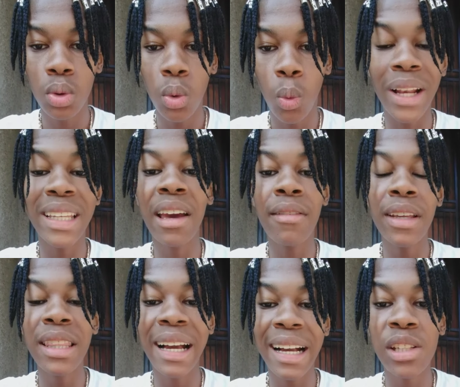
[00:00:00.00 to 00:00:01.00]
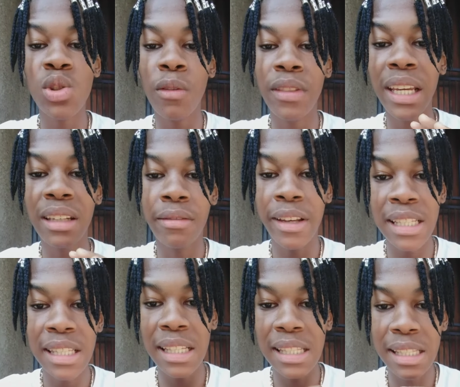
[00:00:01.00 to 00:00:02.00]
Whatever the rest of the
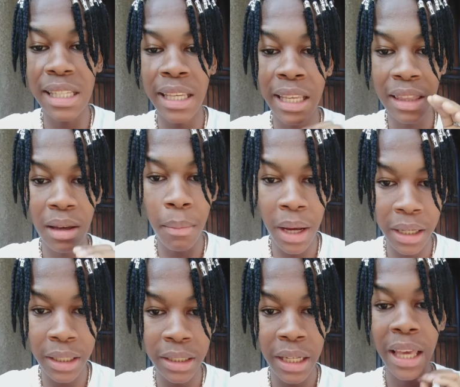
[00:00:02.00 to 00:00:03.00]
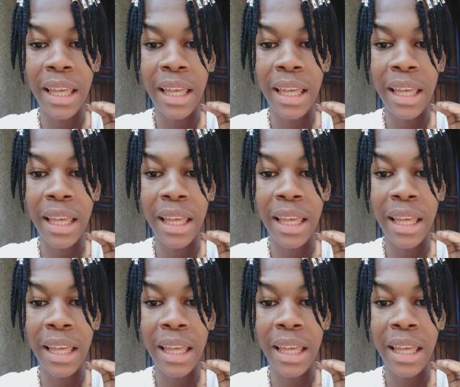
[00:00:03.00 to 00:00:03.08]
investors see in the market,